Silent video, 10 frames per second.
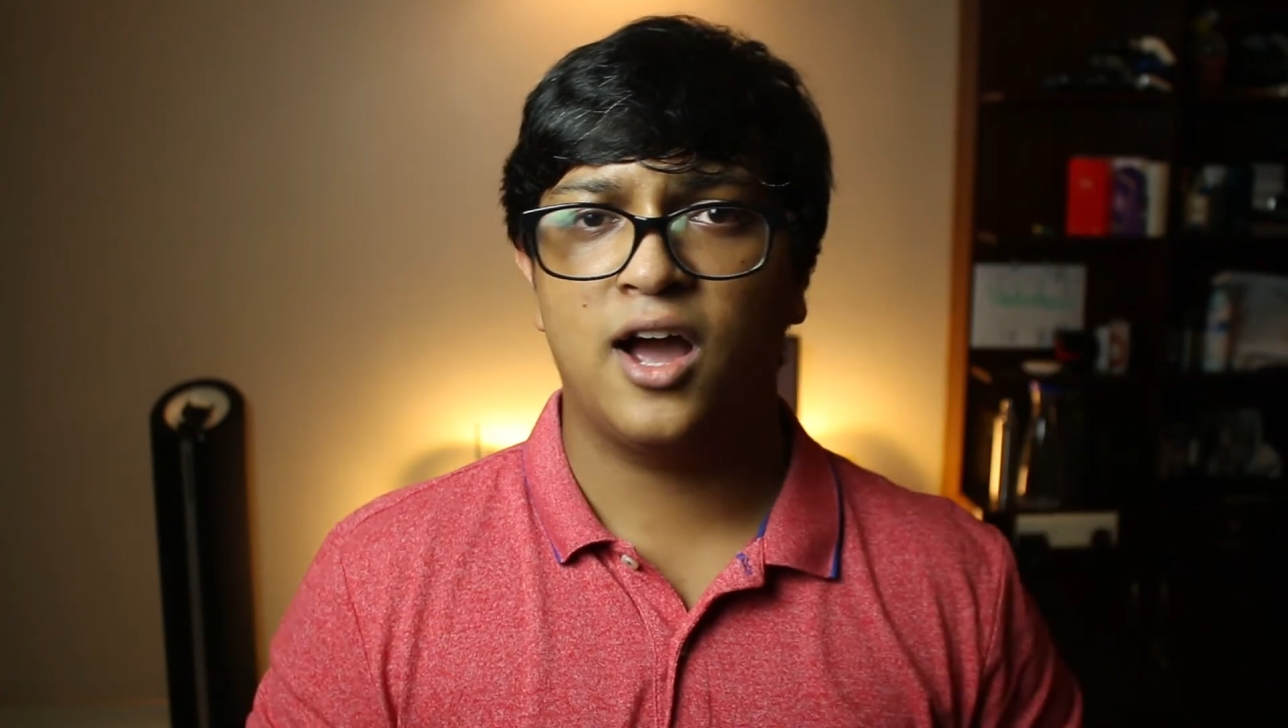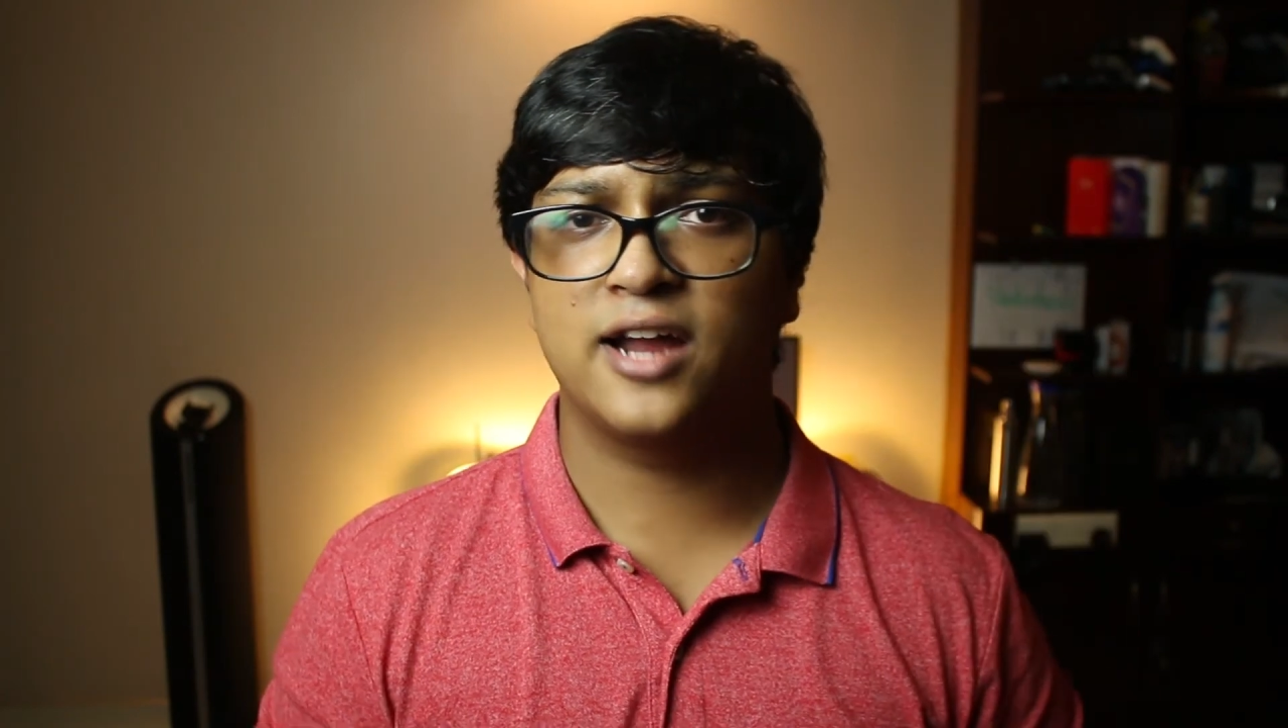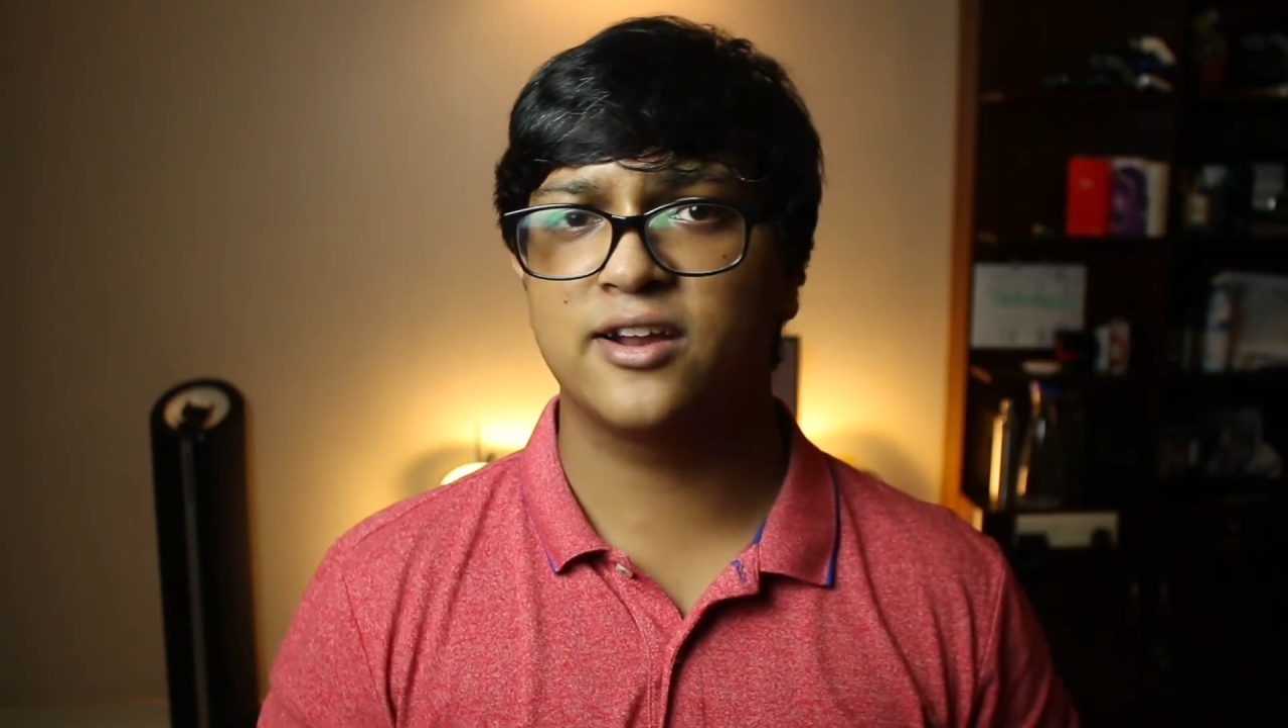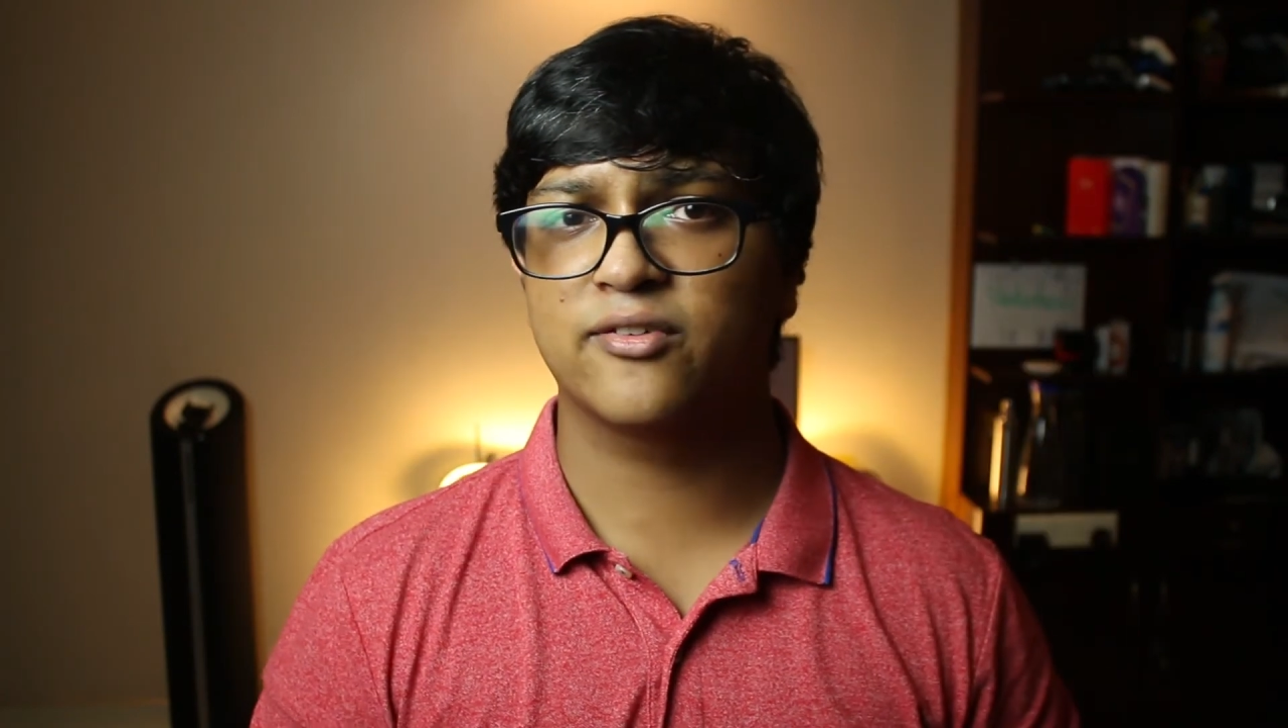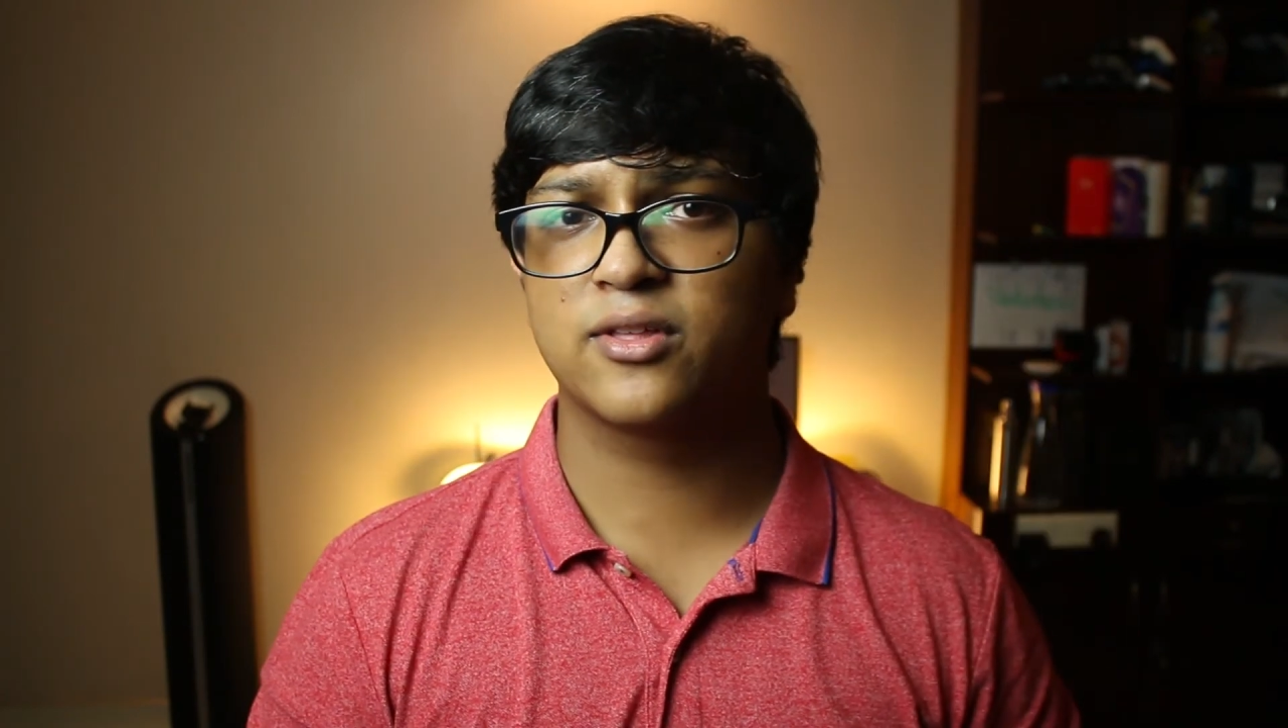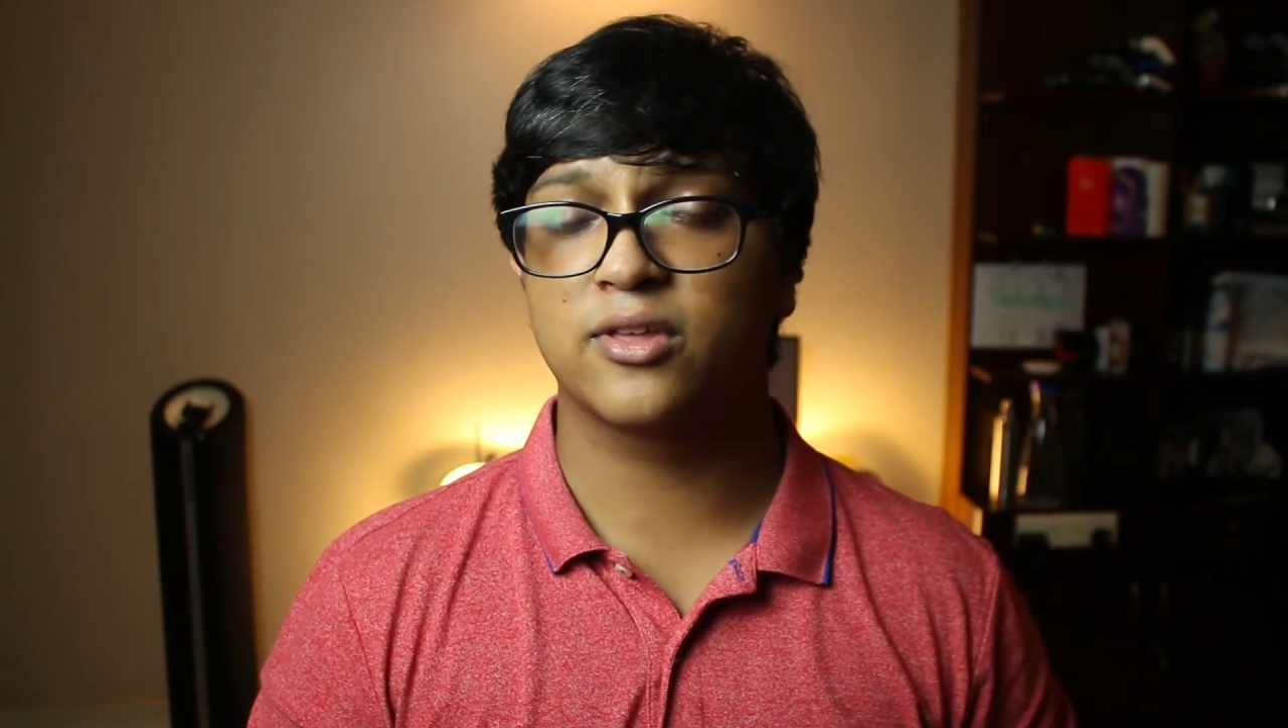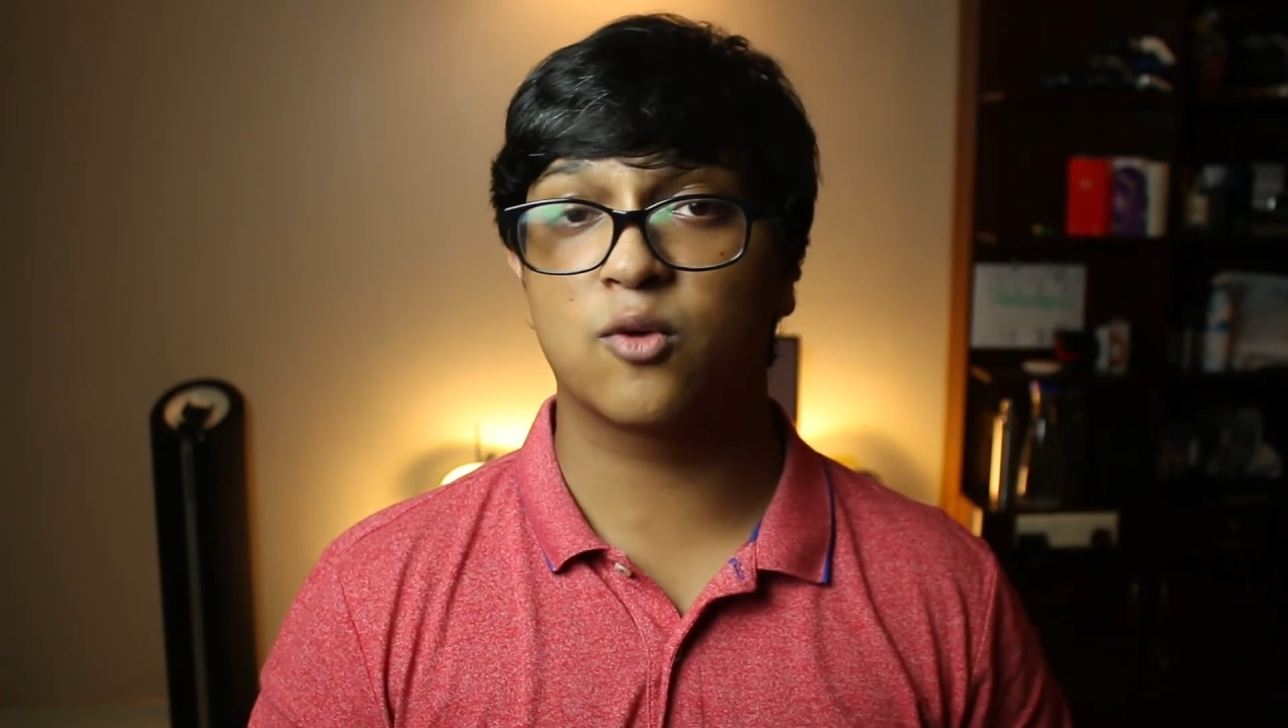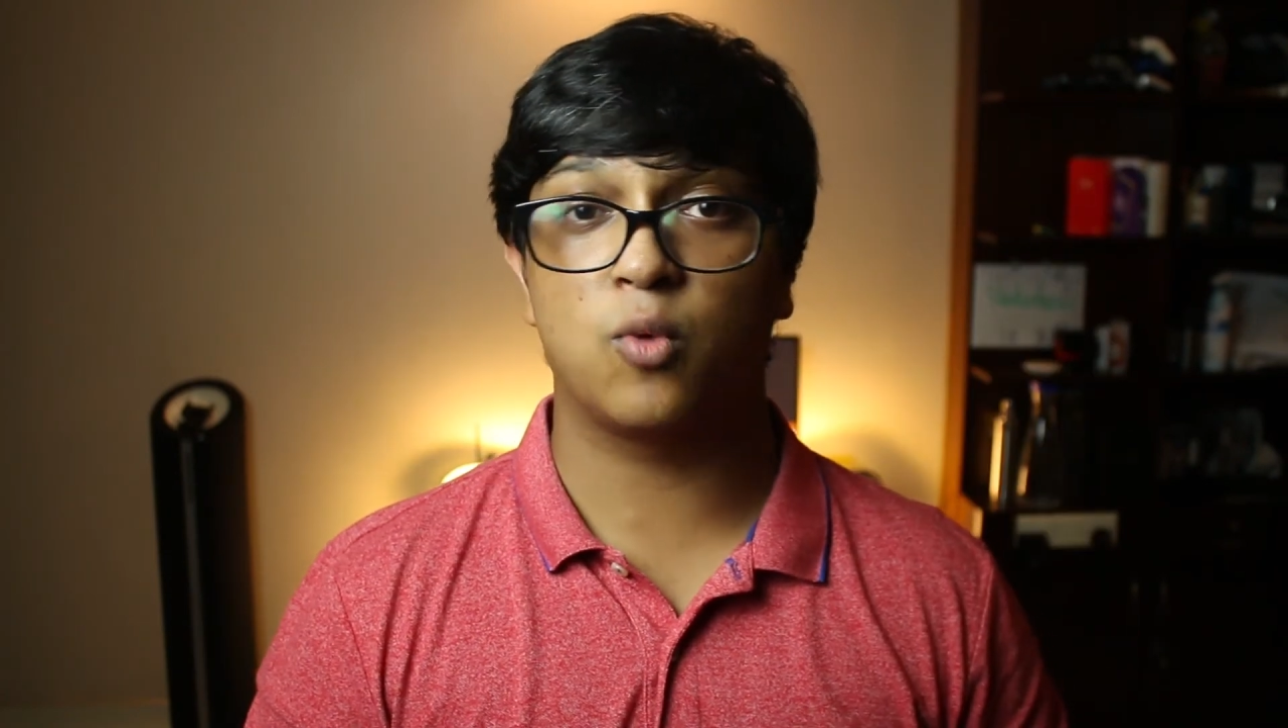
I definitely think